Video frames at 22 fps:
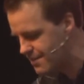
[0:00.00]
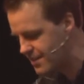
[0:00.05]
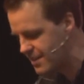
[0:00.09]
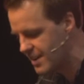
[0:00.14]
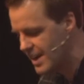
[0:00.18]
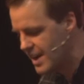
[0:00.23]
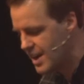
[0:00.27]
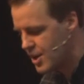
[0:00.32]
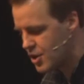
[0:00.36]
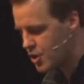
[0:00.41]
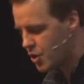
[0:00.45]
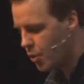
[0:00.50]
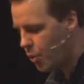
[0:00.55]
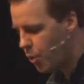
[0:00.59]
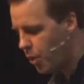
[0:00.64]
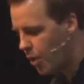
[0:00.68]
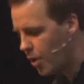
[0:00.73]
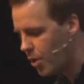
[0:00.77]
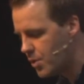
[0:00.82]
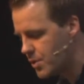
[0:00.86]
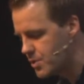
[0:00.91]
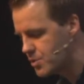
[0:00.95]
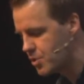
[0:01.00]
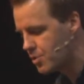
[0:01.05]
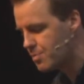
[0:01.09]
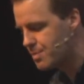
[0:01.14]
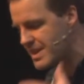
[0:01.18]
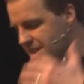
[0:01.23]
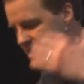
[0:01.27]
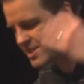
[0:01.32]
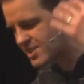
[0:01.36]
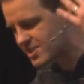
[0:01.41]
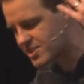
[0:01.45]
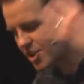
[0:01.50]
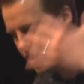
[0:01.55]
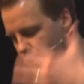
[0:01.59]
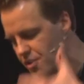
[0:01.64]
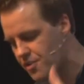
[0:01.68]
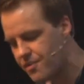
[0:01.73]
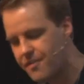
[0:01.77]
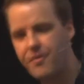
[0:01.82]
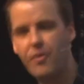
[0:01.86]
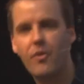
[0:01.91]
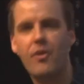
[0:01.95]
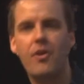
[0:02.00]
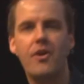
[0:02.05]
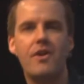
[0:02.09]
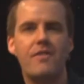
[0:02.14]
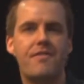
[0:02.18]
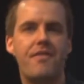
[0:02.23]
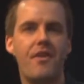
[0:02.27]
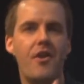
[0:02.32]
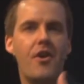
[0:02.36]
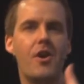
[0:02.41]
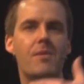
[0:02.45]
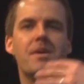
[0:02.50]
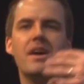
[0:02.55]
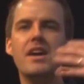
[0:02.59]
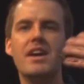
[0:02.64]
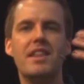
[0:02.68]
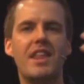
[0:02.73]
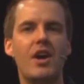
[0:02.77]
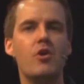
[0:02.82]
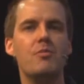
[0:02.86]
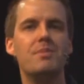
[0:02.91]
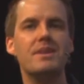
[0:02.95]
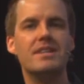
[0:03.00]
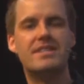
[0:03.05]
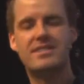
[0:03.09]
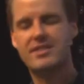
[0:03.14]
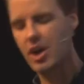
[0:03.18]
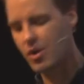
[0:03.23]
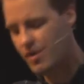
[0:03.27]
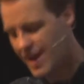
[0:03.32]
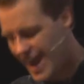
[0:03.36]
it, your walls would be so firm, they would be so